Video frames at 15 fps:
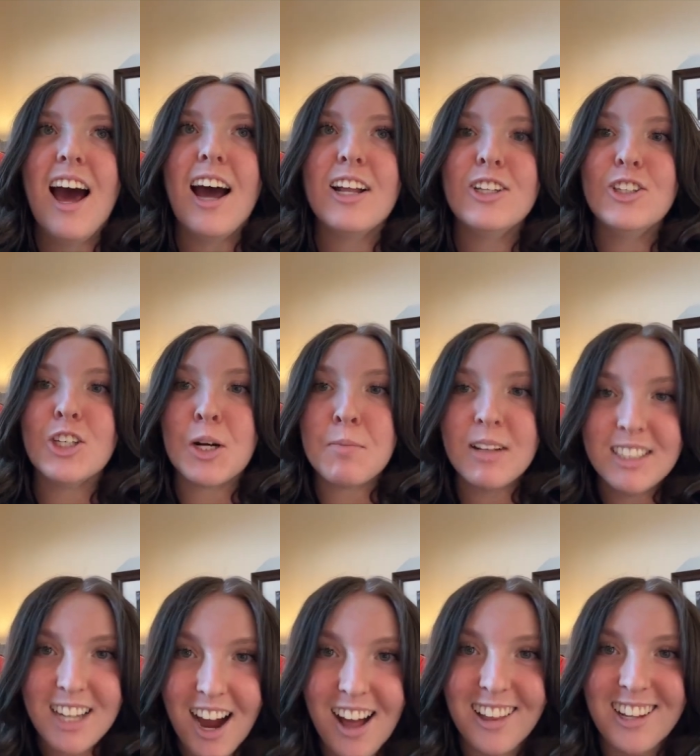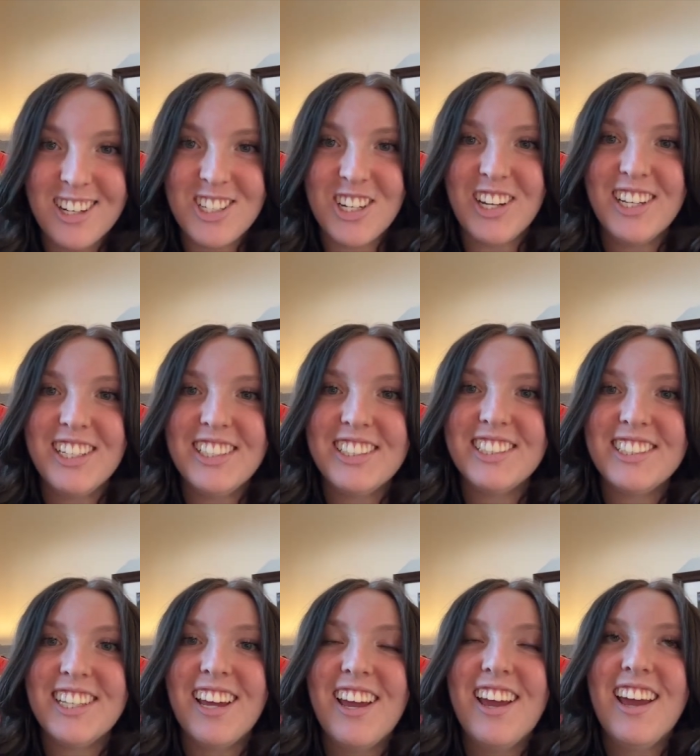A dermatologist.
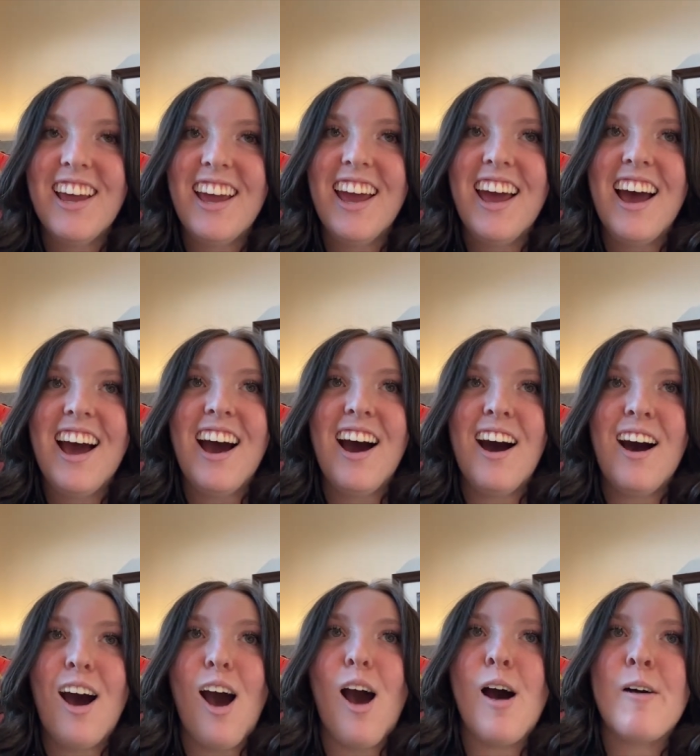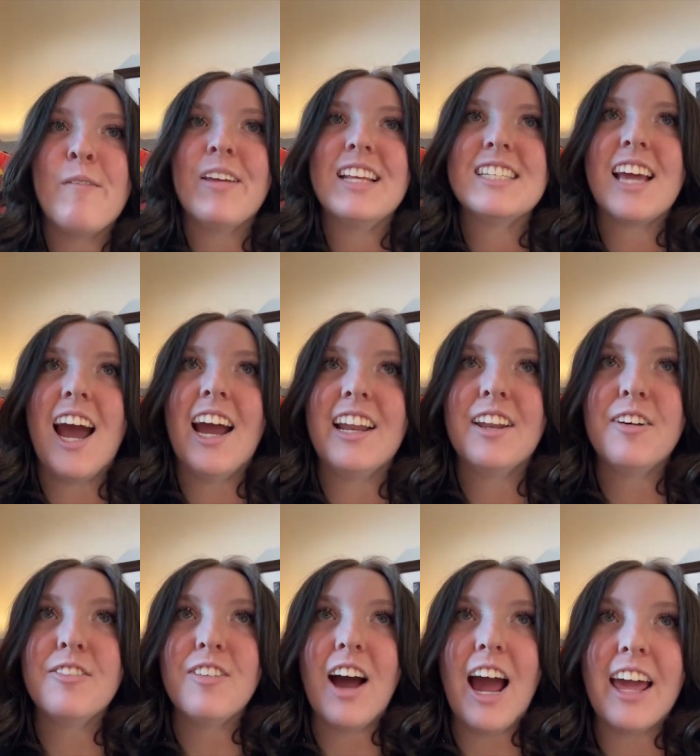Um, is Um, it's I kind
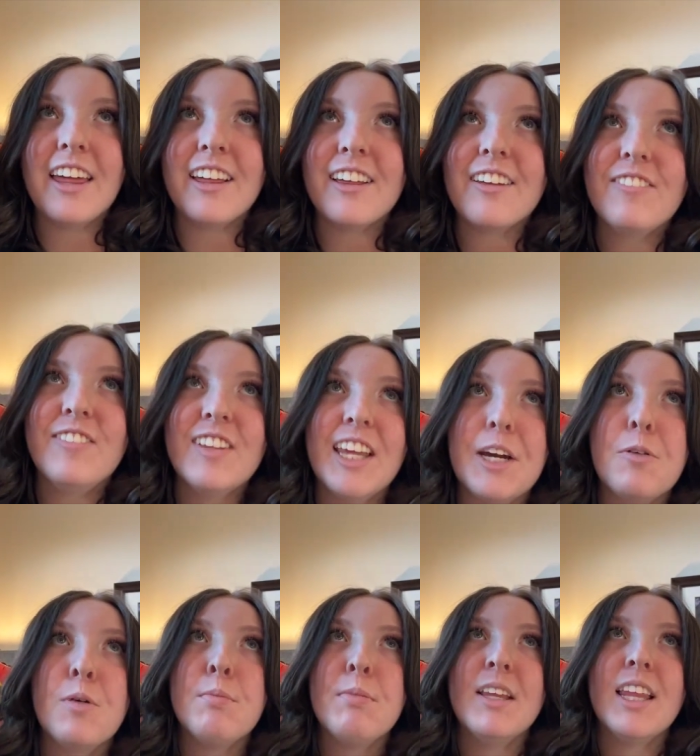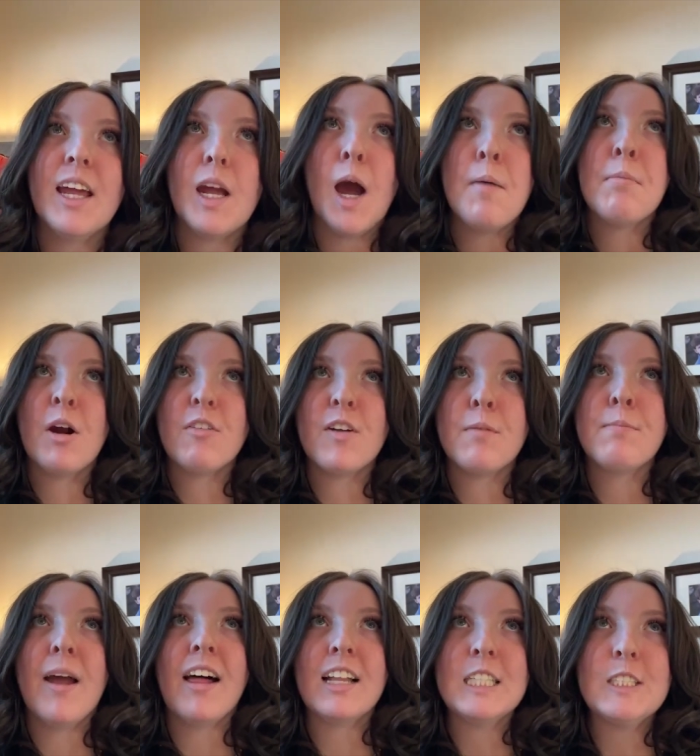of I feel like would be like a perfect
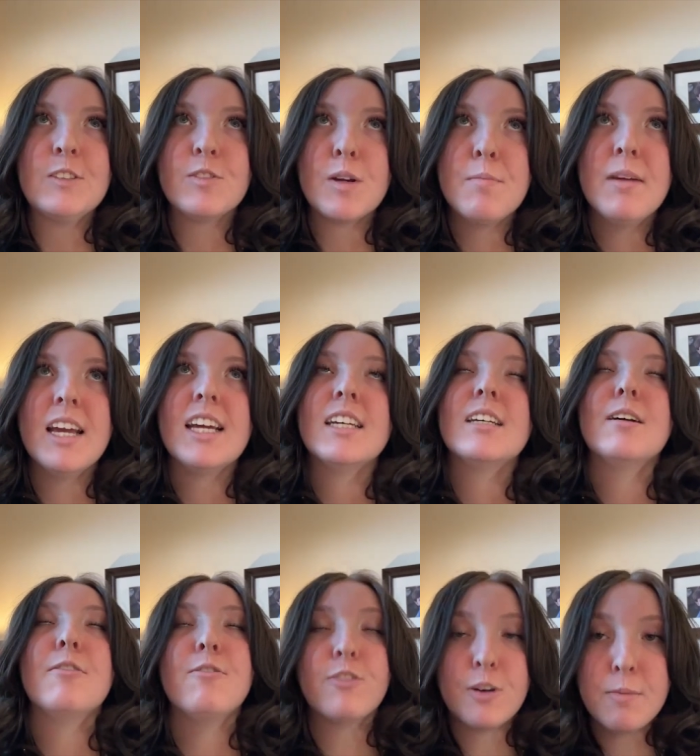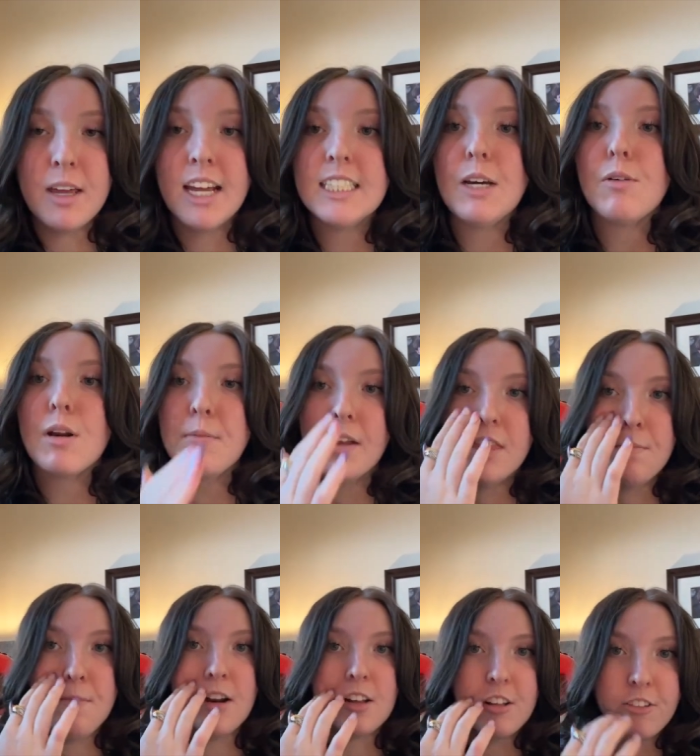balance for me for me because I want to be in the
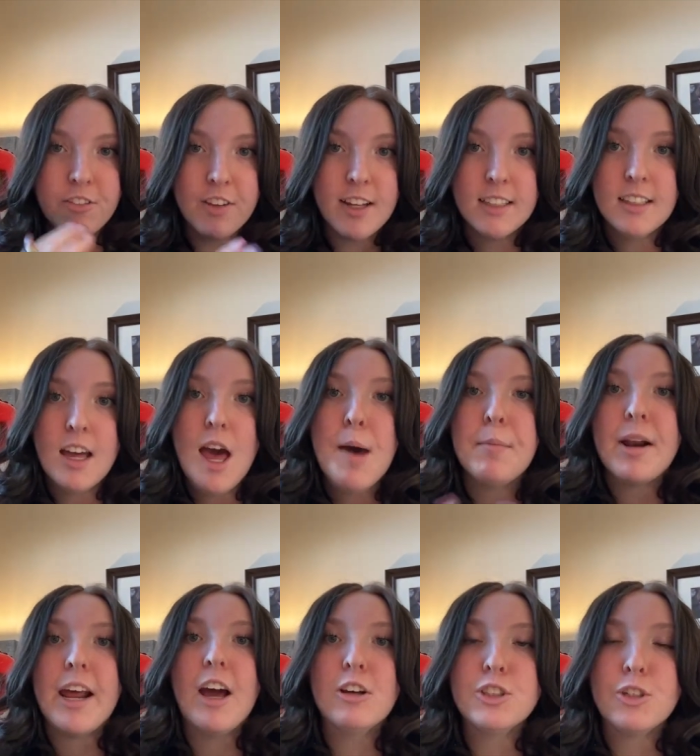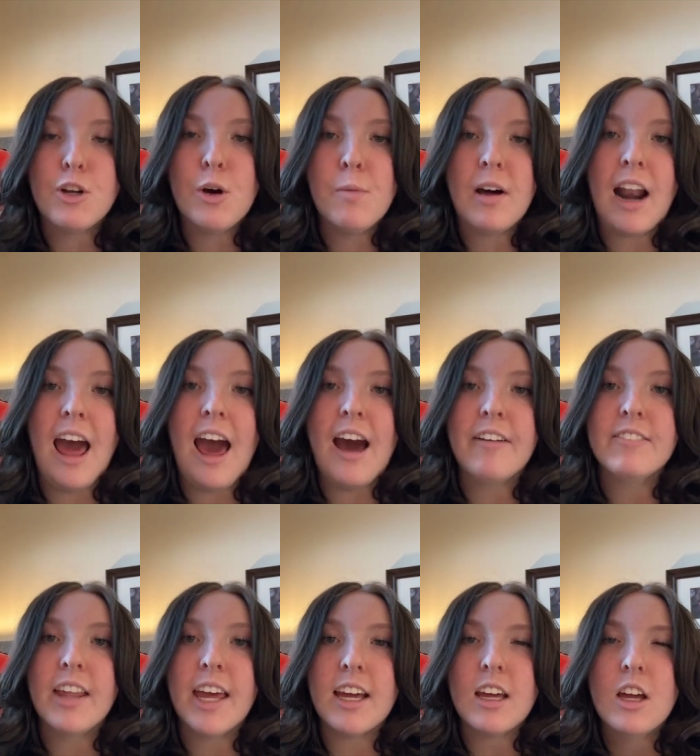medical field, but I also don't want to have
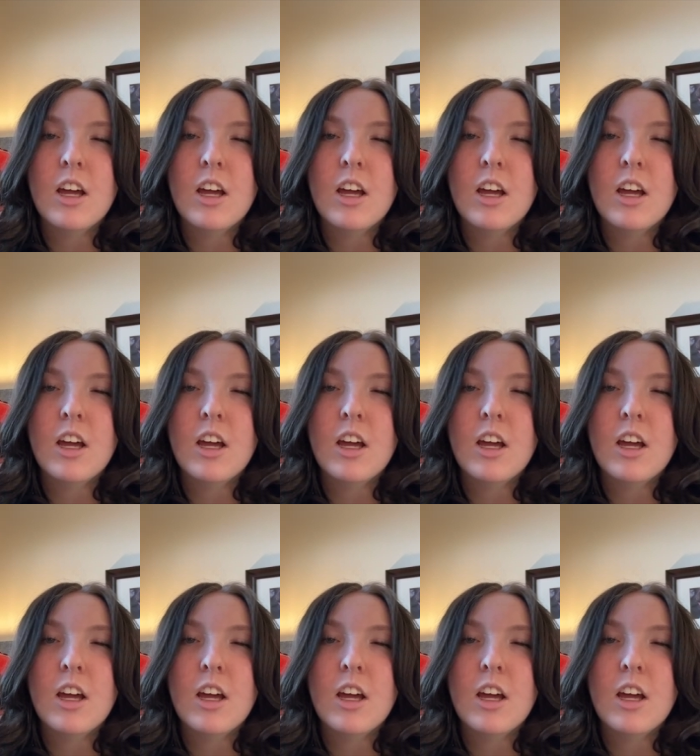like